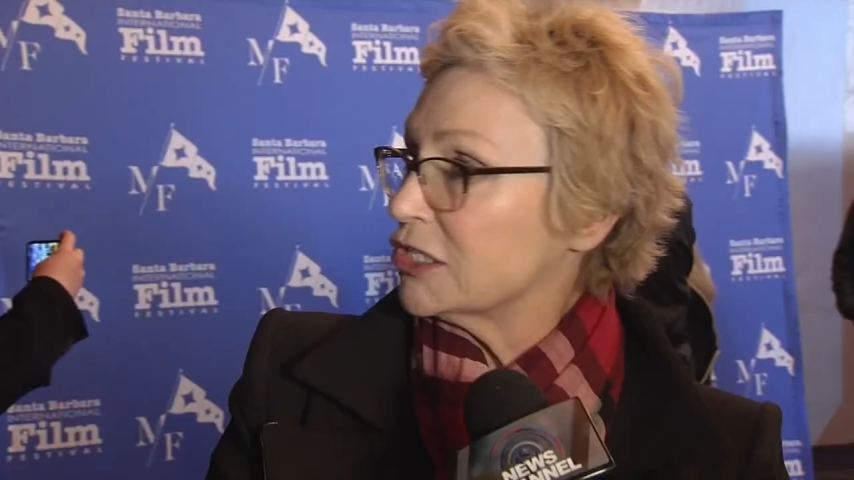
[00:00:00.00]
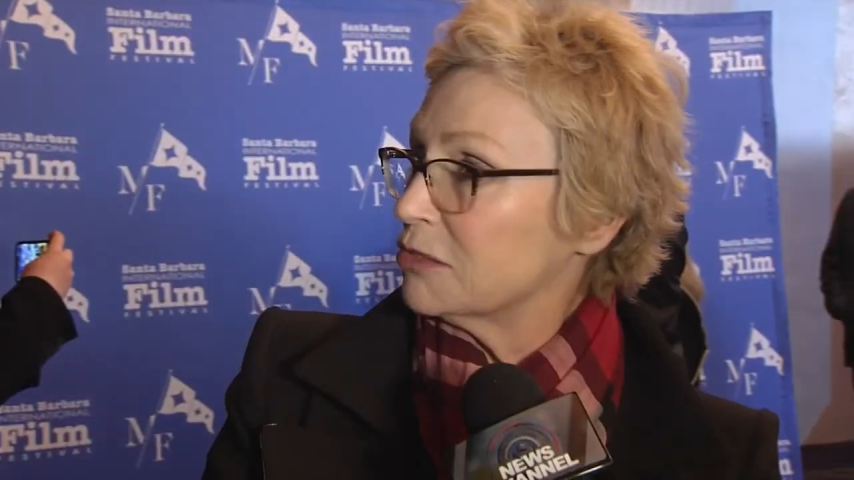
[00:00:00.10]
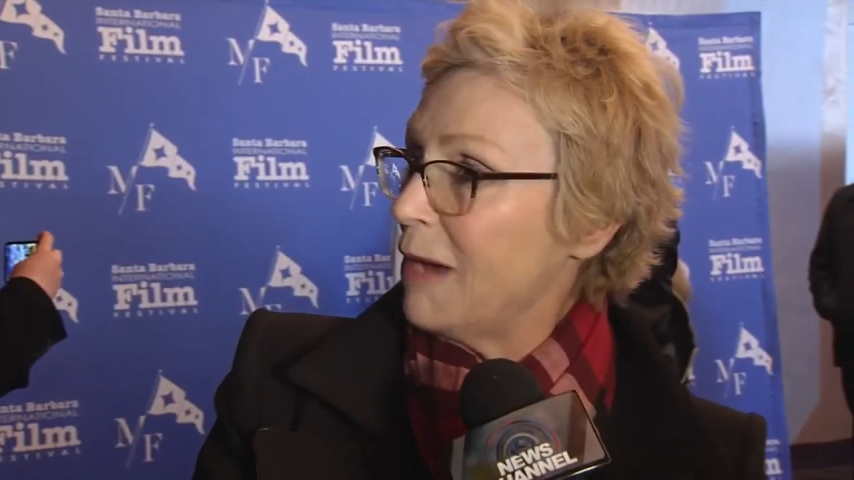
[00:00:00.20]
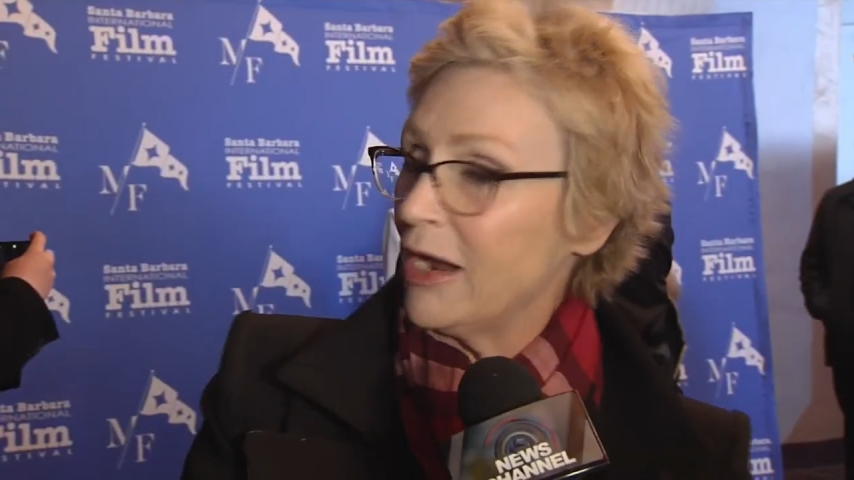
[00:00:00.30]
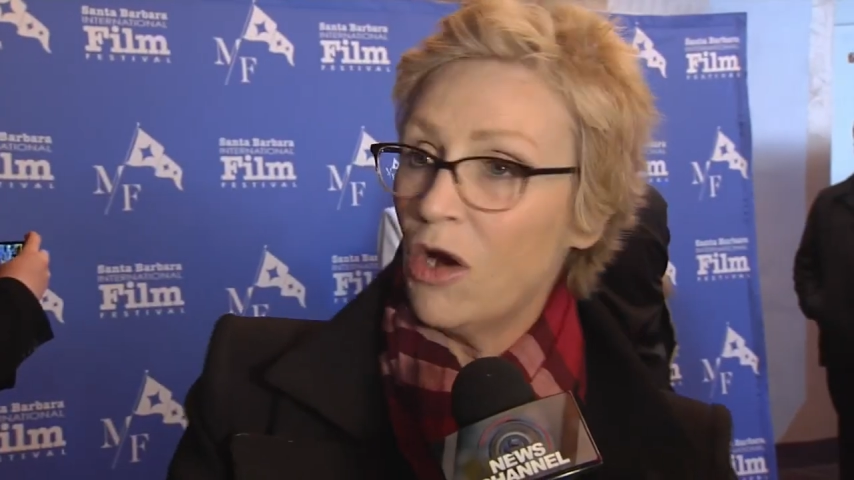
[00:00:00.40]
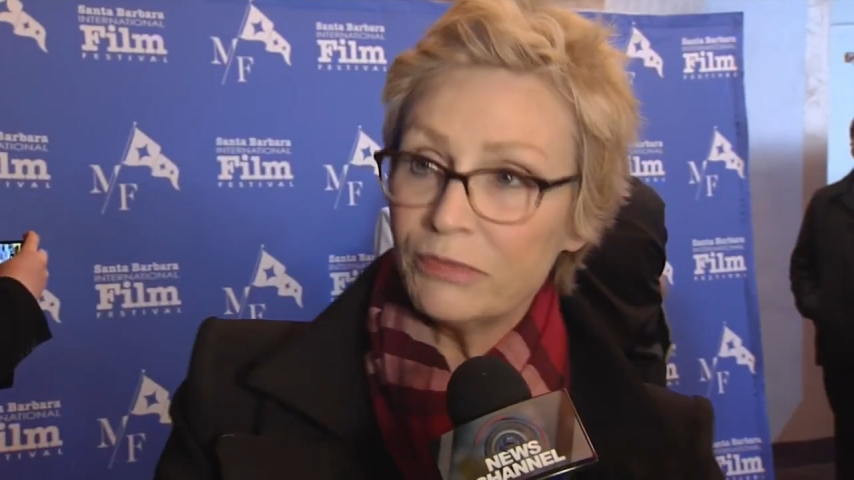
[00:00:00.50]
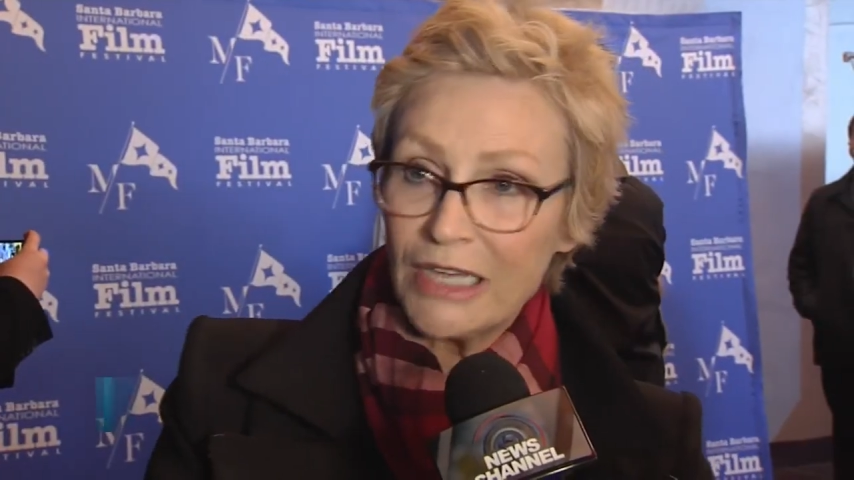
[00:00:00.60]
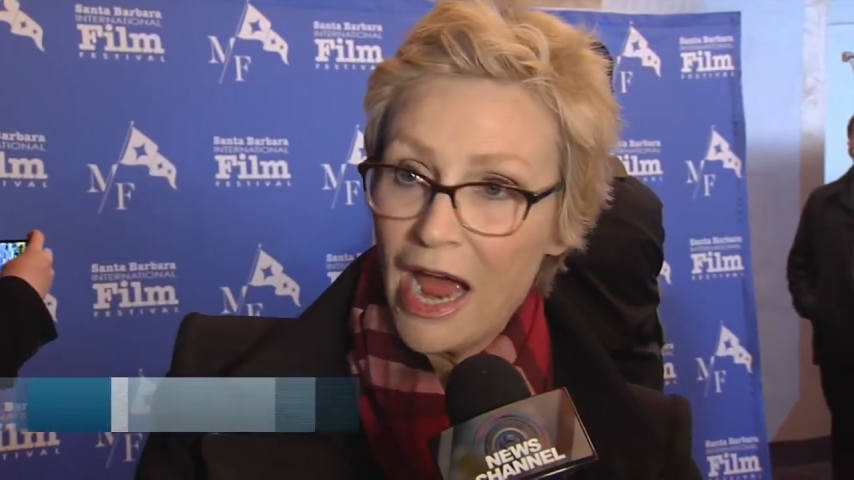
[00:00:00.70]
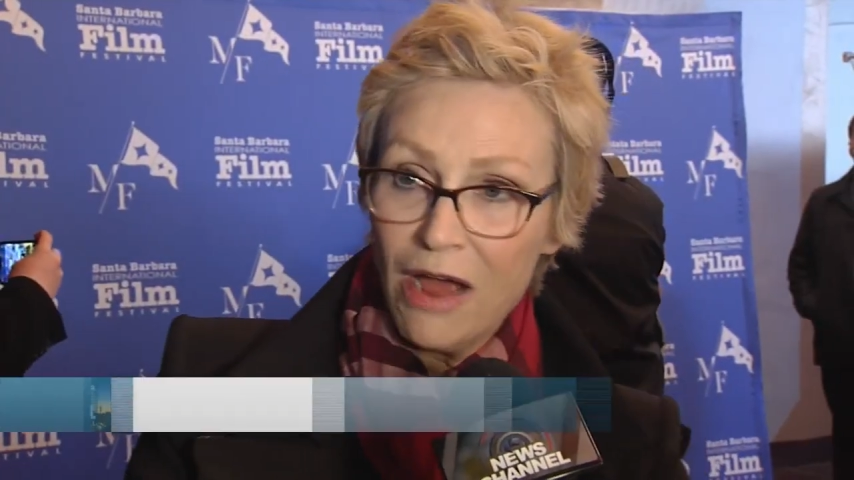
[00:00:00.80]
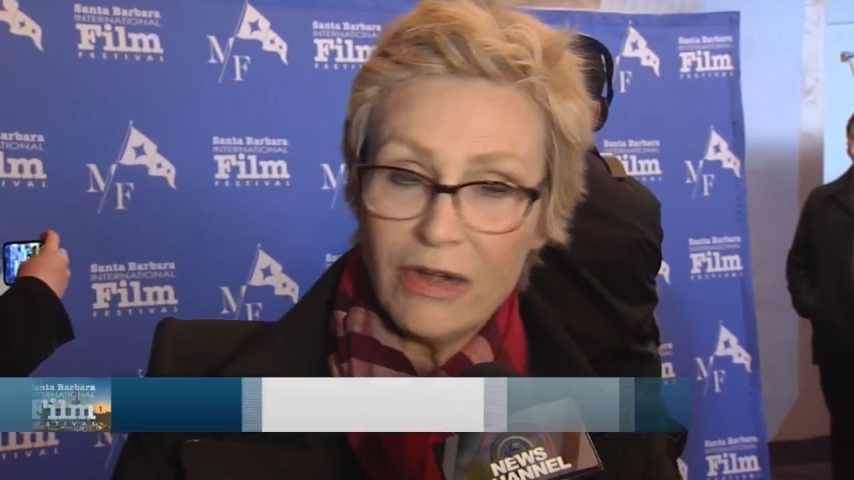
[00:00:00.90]
is my
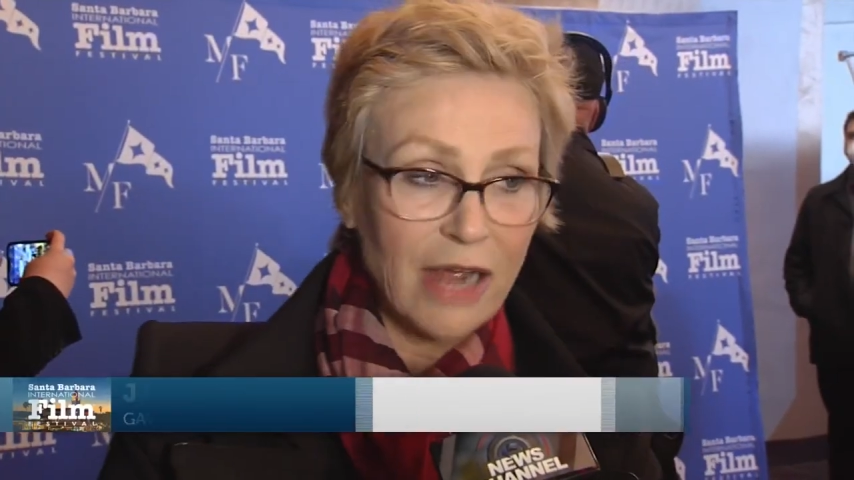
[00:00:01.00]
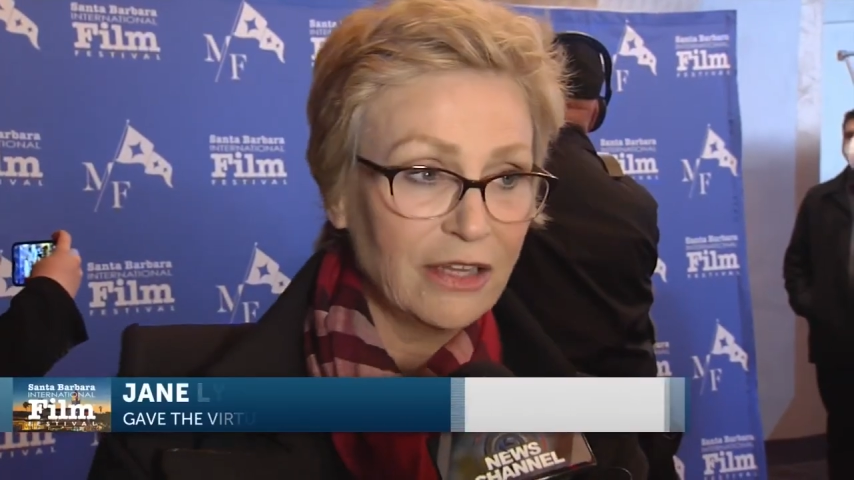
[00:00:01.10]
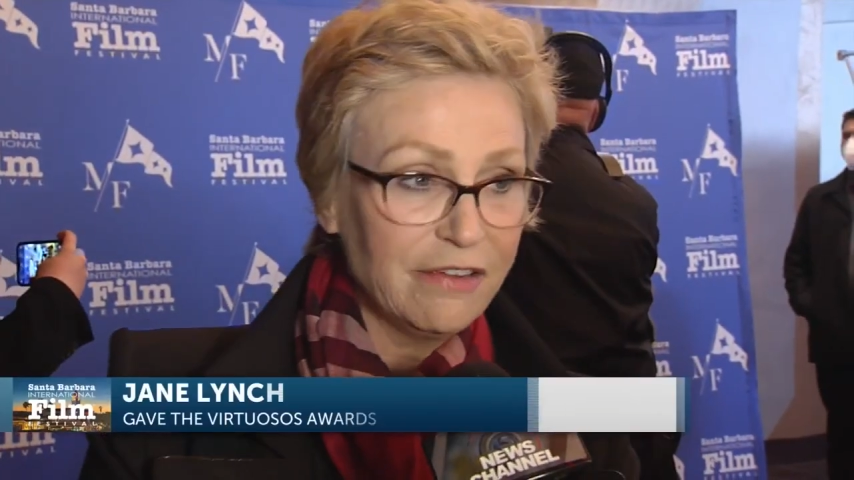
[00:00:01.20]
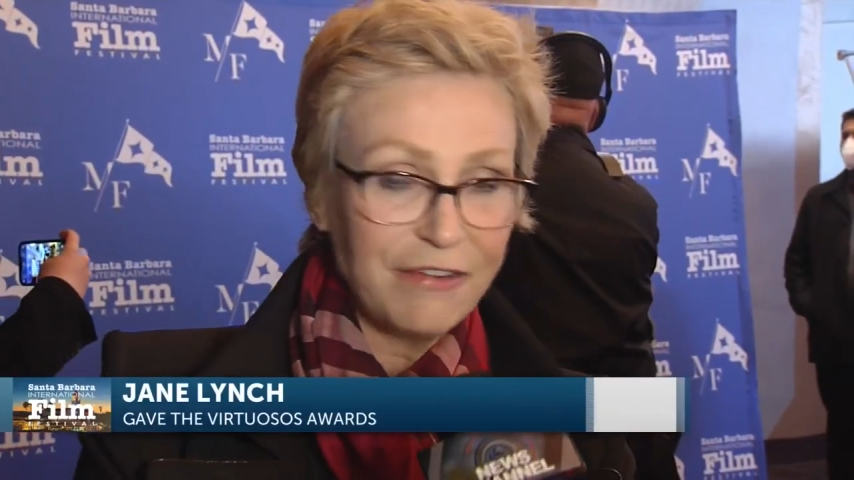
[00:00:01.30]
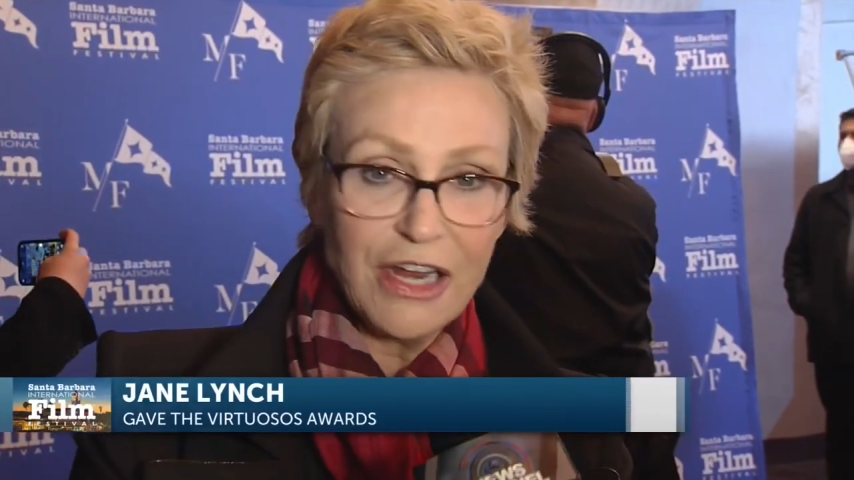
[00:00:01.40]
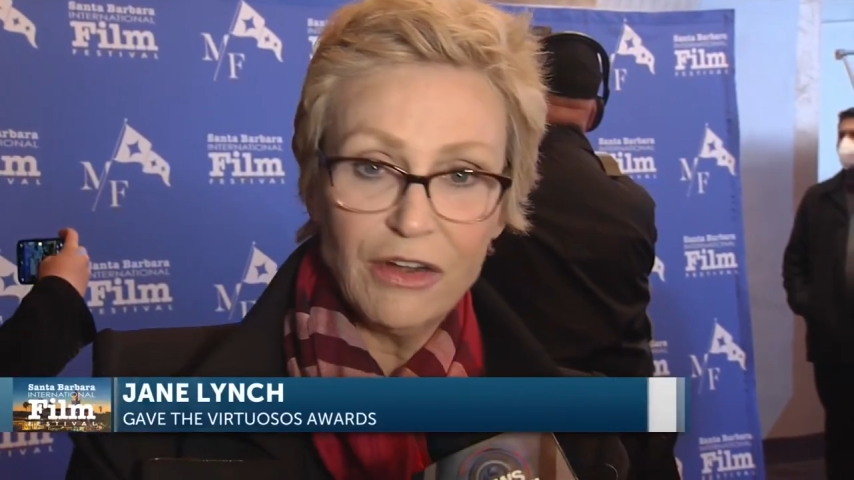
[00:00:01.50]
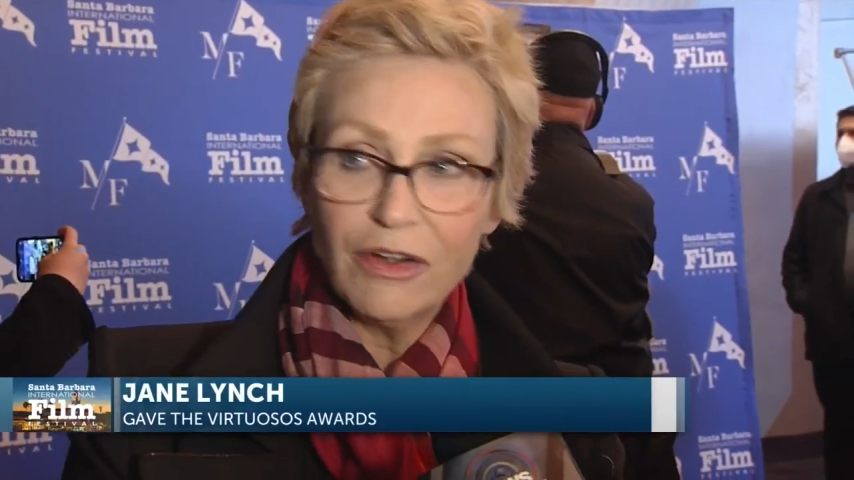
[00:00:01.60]
hometown. I live here,